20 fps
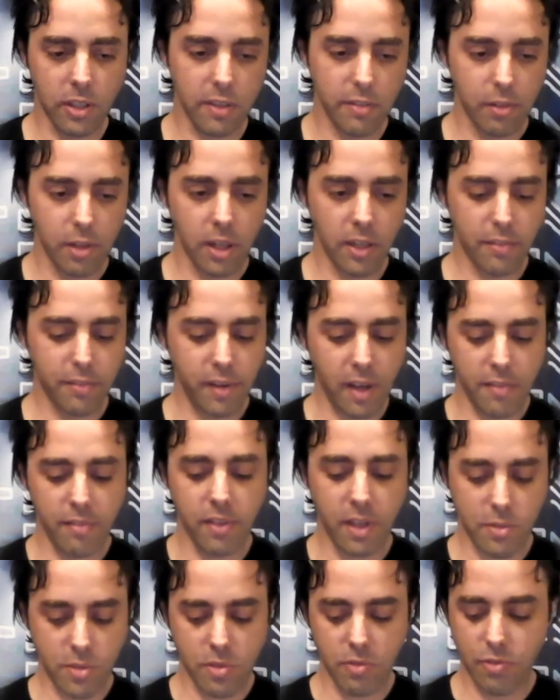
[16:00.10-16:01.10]
give you like
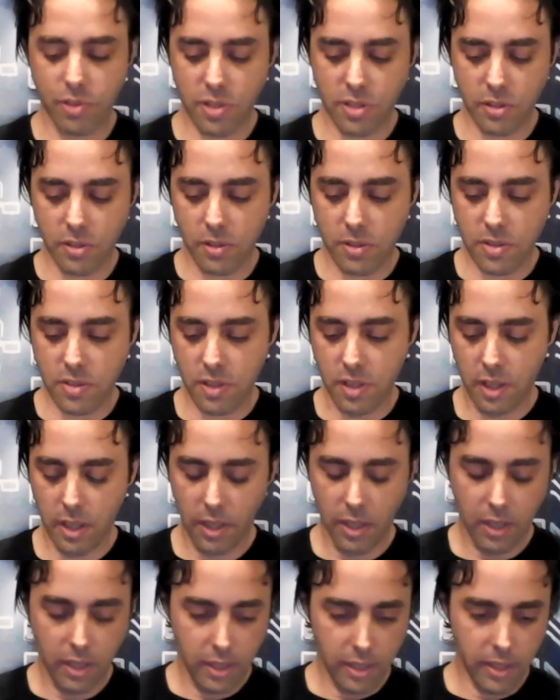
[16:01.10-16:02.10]
5,000 results
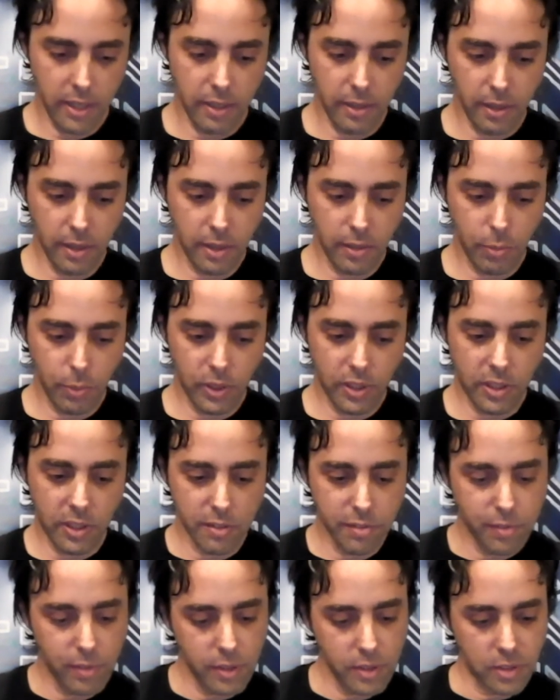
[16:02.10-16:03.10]
with
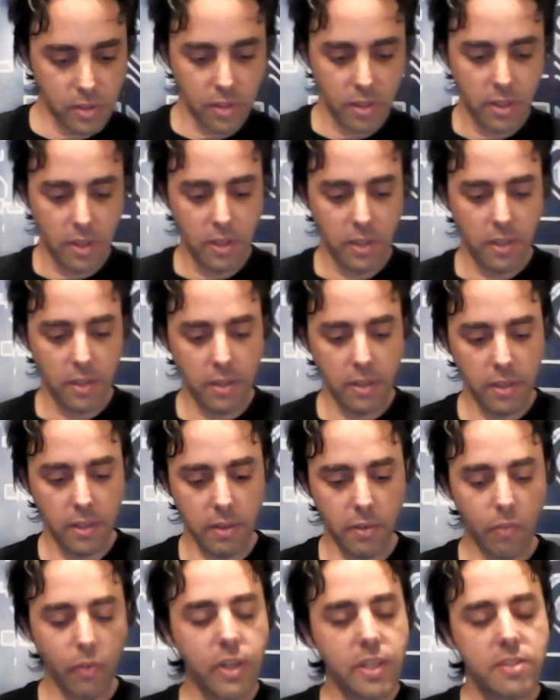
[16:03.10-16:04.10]
different
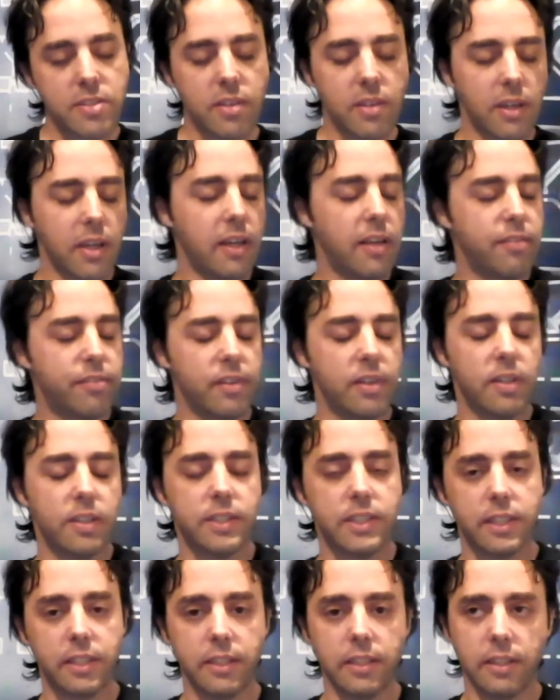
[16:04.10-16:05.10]
risk levels
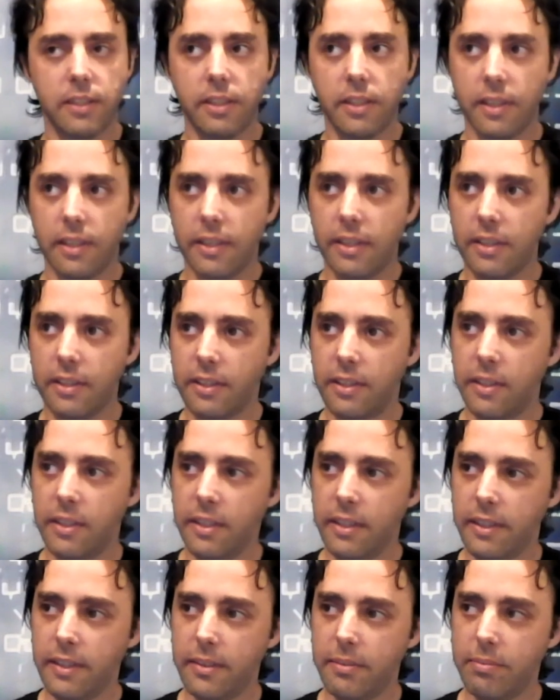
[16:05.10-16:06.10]
and
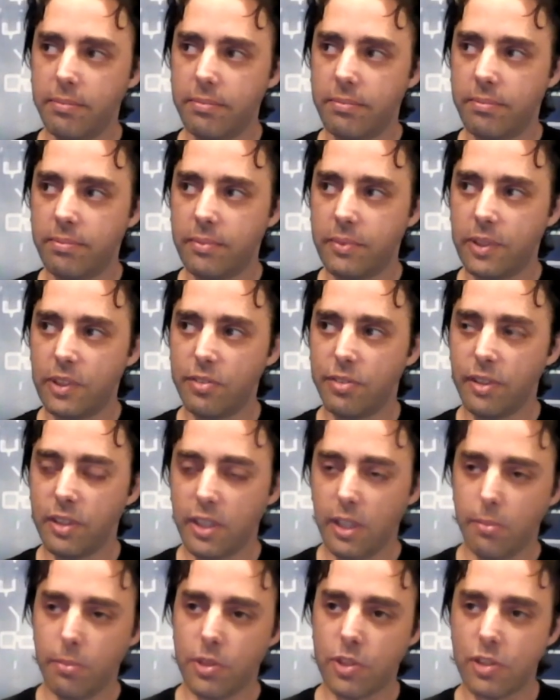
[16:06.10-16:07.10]
different
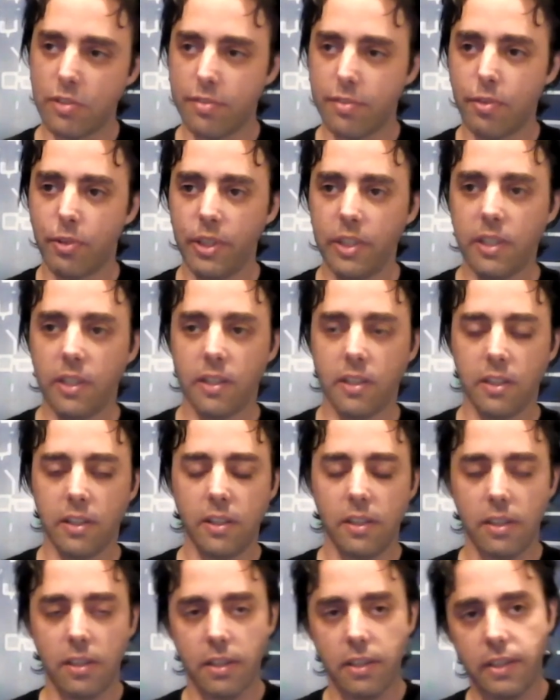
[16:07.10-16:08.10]
numbers of
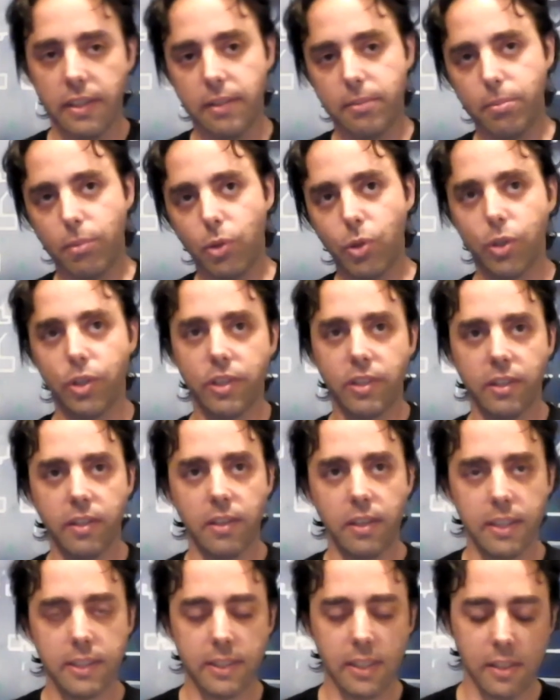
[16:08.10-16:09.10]
critical, more critical,
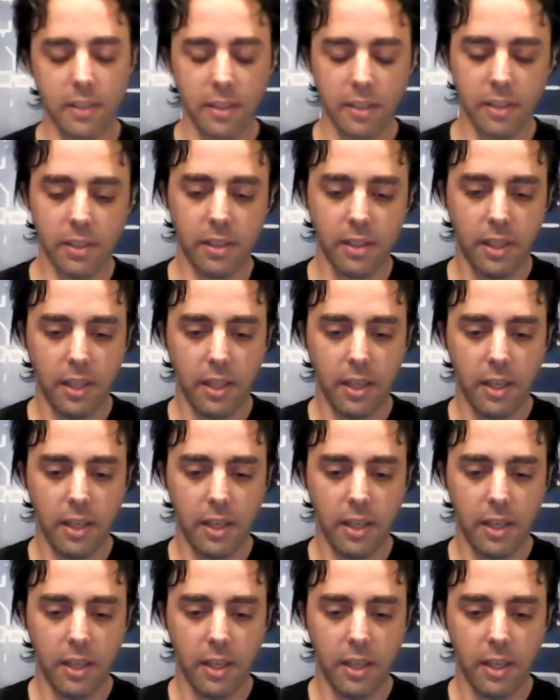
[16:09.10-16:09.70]
less critical.